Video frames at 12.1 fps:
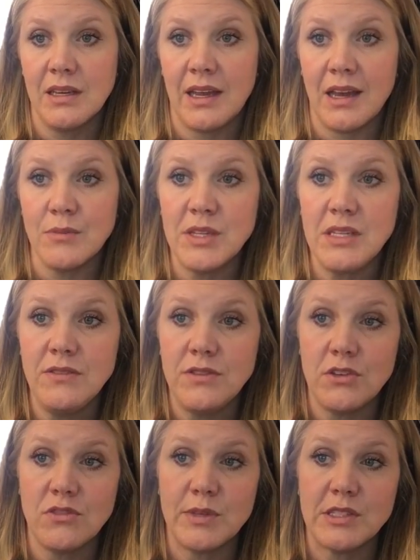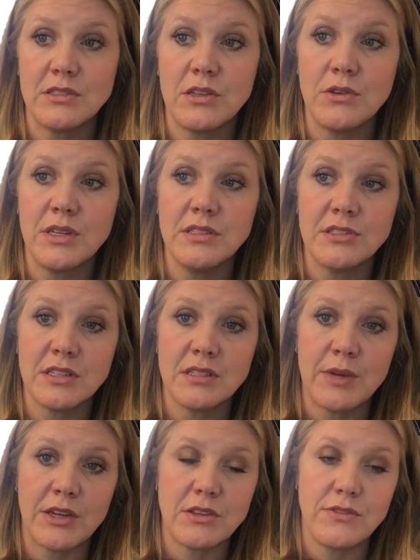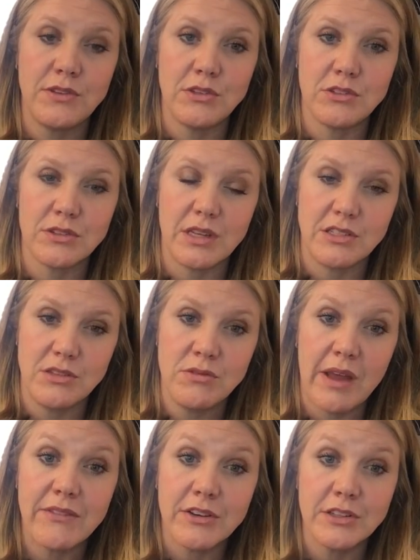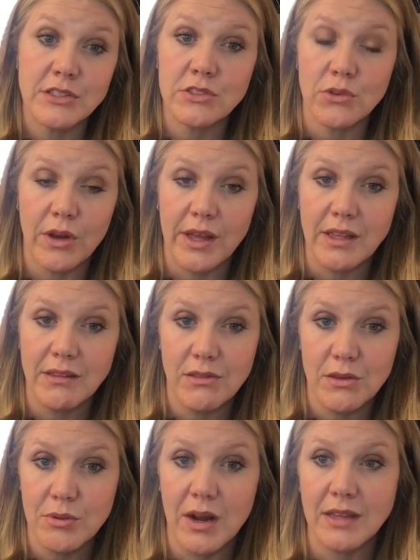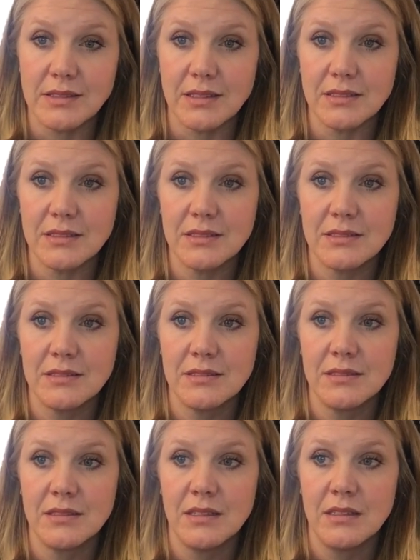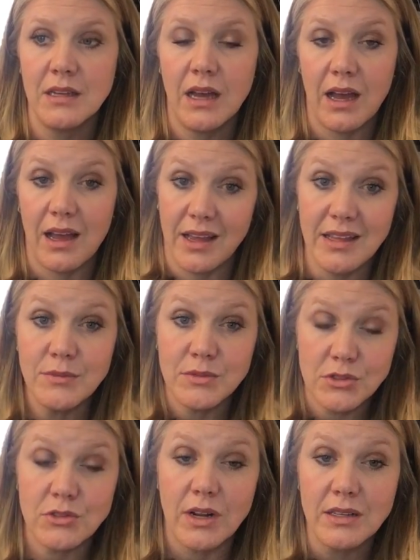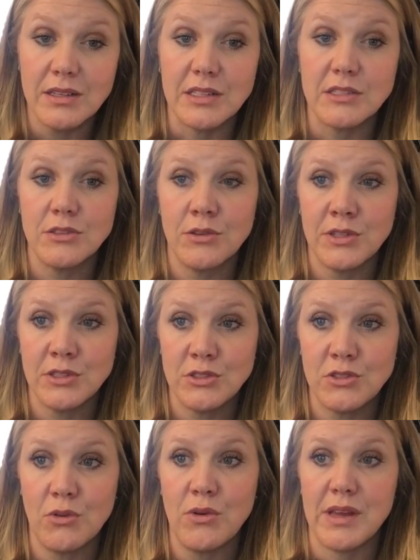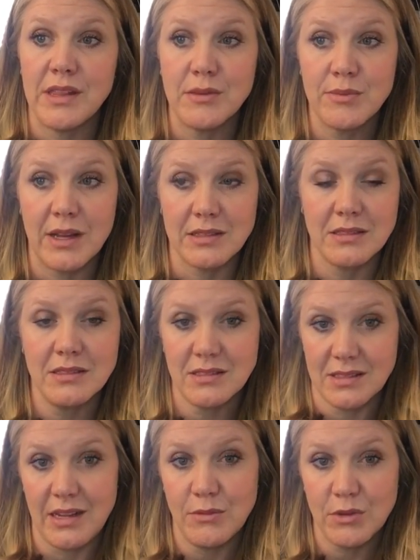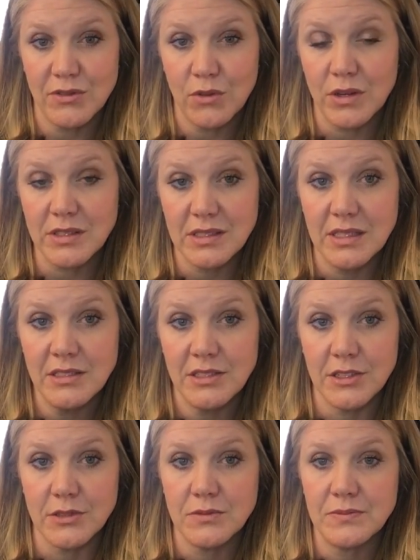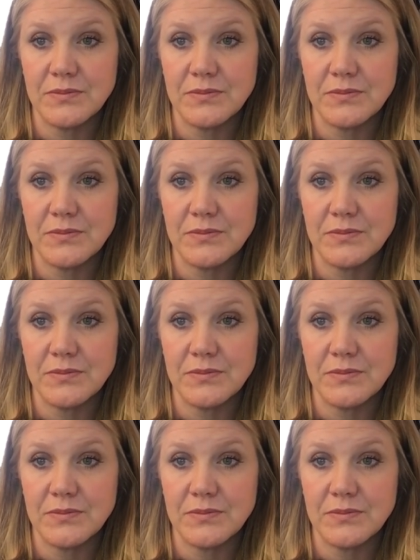How many of you have been so concerned about the future that you never enjoy the present? I am struggling to enjoy the present state we're forced into.